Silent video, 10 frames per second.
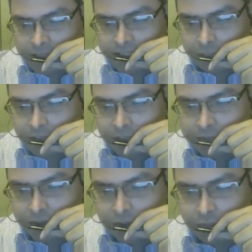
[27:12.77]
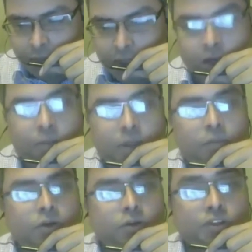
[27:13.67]
sometimes we may not be
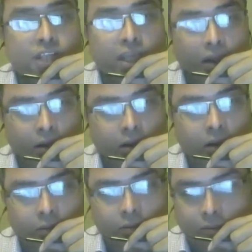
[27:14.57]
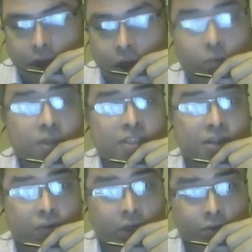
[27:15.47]
able to share how much
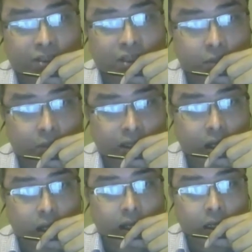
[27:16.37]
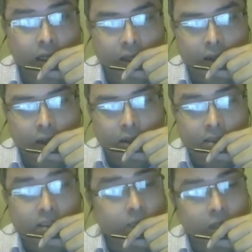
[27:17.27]
revenue is coming daily.
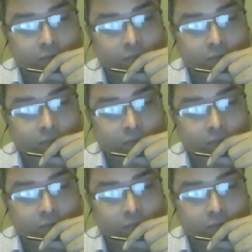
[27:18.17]
Sometimes